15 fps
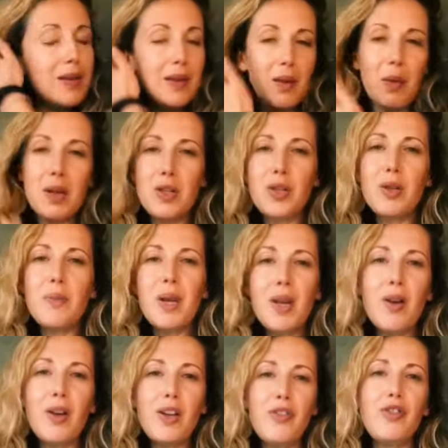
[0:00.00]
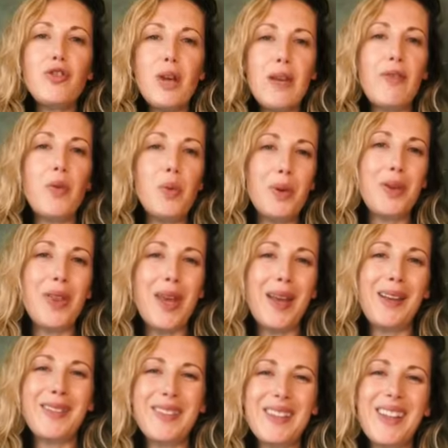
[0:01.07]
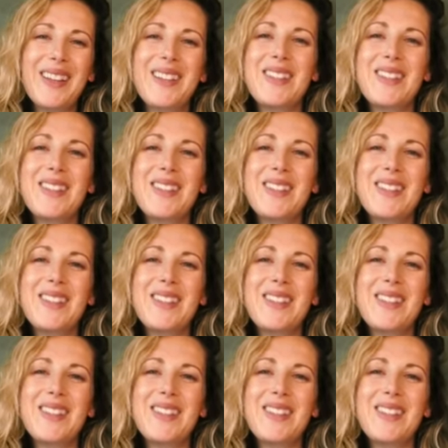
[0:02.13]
So I do my kind of straightforward things and